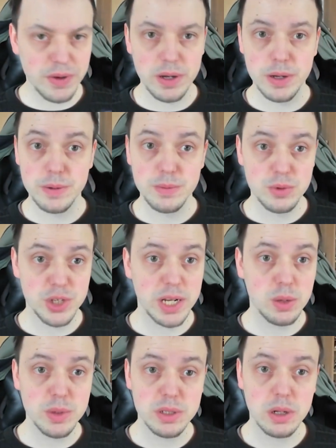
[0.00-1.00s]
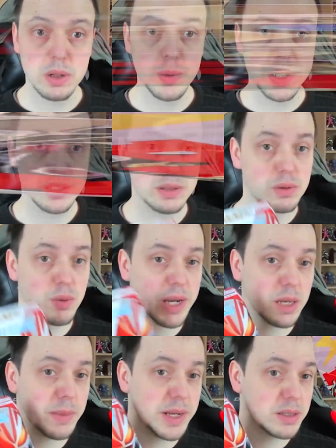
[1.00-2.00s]
Um, Shadow was always
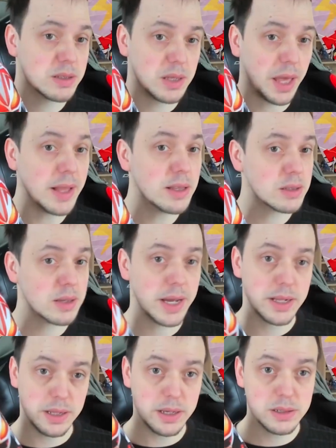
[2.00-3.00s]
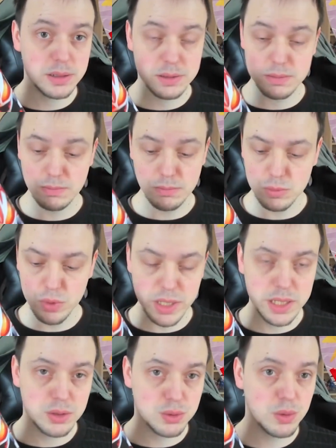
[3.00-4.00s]
recommends Geats, and he's
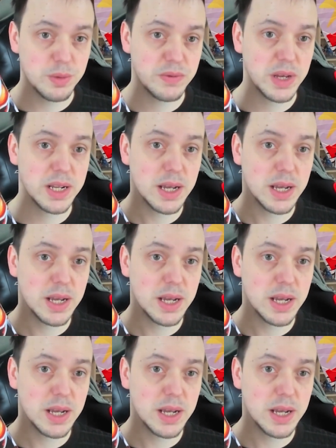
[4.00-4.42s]
really true with that.